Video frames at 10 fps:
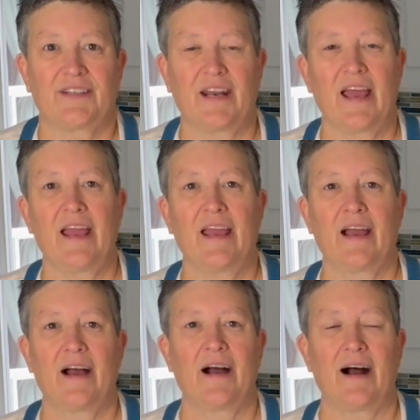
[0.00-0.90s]
Today,
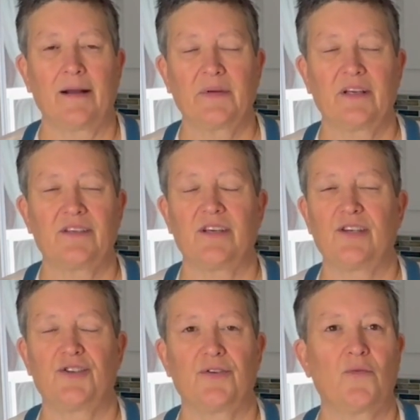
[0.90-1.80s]
I'm going to
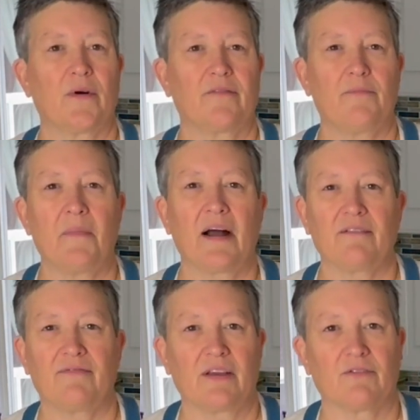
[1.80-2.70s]
teach you one of my
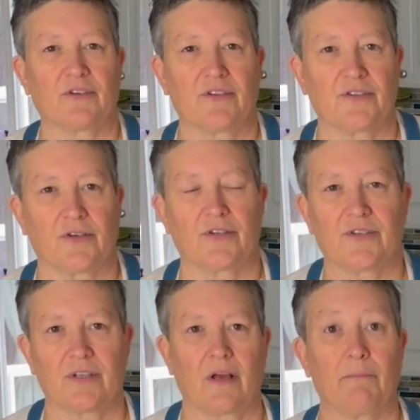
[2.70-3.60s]
favorite
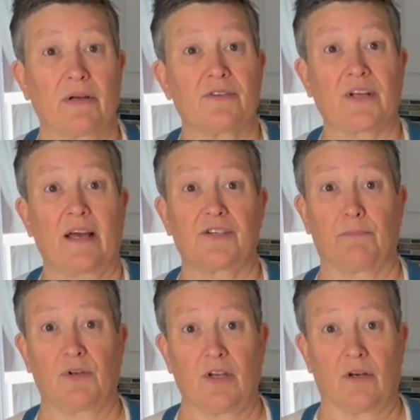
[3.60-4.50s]
desserts, a Butterscotch
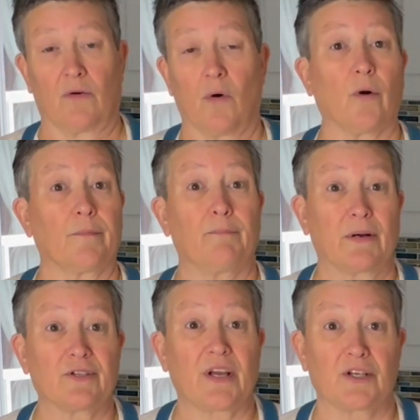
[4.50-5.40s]
Budino, or
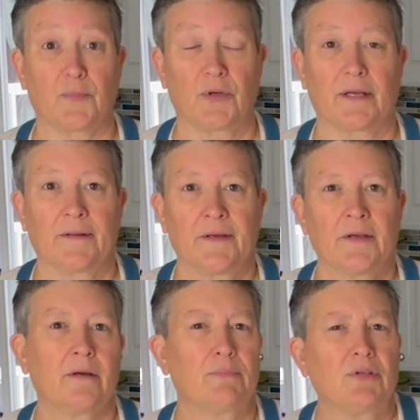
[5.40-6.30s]
butterscotch pudding.
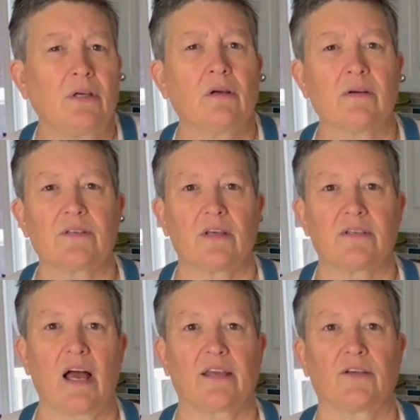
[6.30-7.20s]
Budino is the
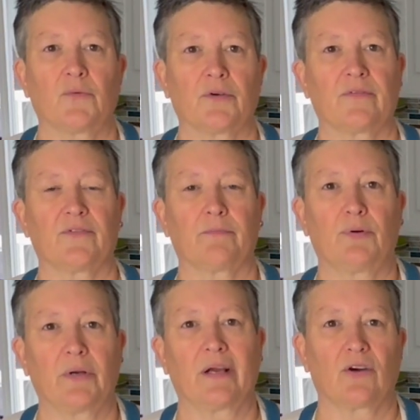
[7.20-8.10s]
Italian word for
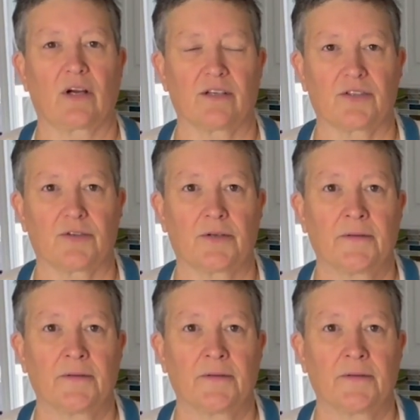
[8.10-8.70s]
pudding or custard.